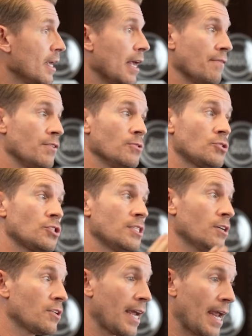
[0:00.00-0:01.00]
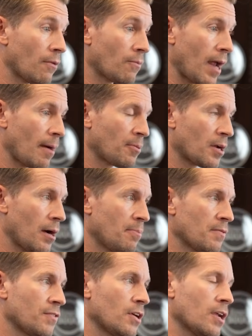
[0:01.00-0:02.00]
if you still can't wrap it
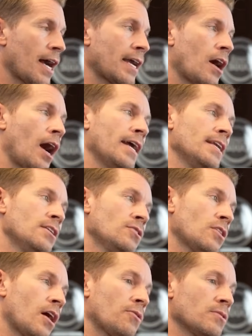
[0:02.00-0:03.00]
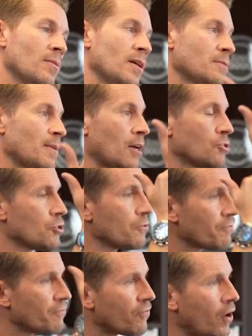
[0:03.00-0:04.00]
up, if they're like, I need to talk with my spouse,
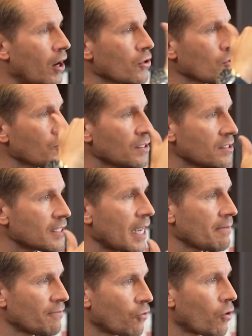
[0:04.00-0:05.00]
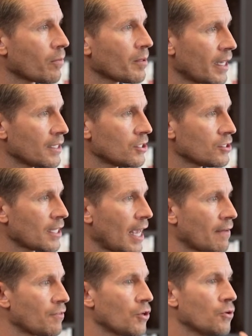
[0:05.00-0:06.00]
you follow the same formula I just
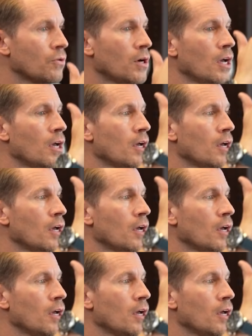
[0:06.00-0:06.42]
gave you